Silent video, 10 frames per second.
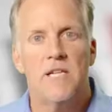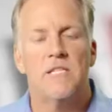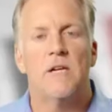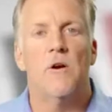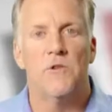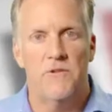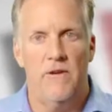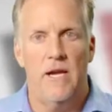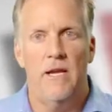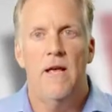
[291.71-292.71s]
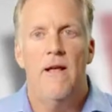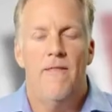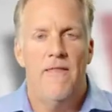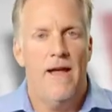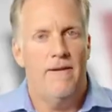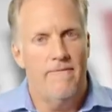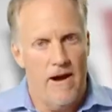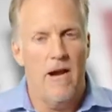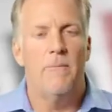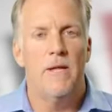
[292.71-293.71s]
us to cultivate that
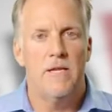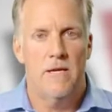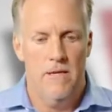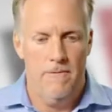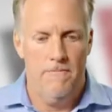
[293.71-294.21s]
environment.